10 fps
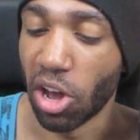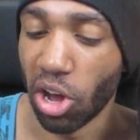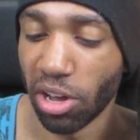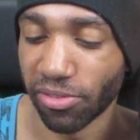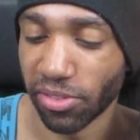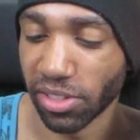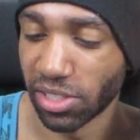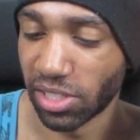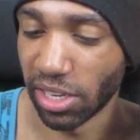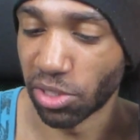
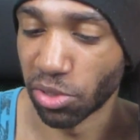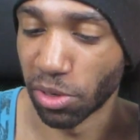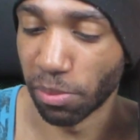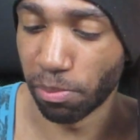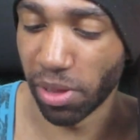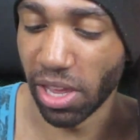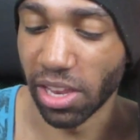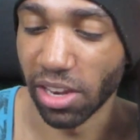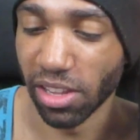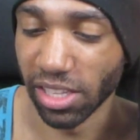off-centered
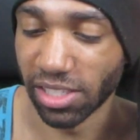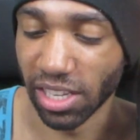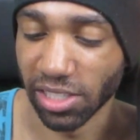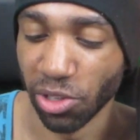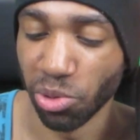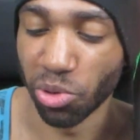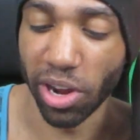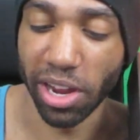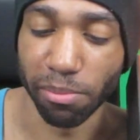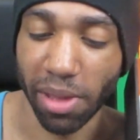pin that says Loot
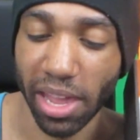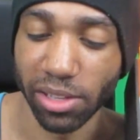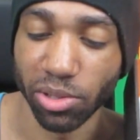Crate May